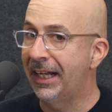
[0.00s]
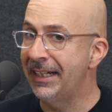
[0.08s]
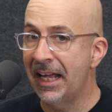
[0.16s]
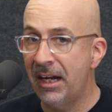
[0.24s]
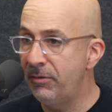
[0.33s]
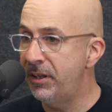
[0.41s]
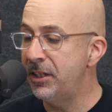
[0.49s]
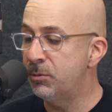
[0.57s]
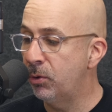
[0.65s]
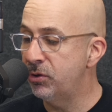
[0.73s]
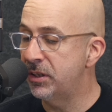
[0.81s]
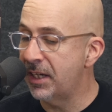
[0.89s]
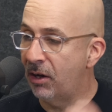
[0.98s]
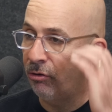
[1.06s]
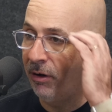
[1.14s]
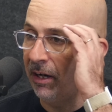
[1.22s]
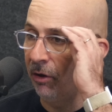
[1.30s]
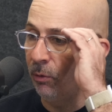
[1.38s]
Like not everything is supposed to sound
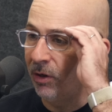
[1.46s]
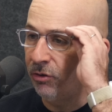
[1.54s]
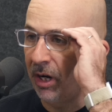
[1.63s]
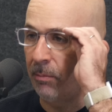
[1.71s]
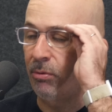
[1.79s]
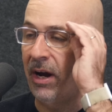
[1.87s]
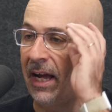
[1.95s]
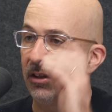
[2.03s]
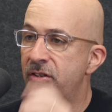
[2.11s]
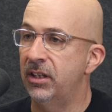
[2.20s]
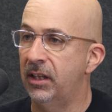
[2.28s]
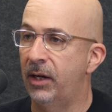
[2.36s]
great. Otherwise you're not practicing.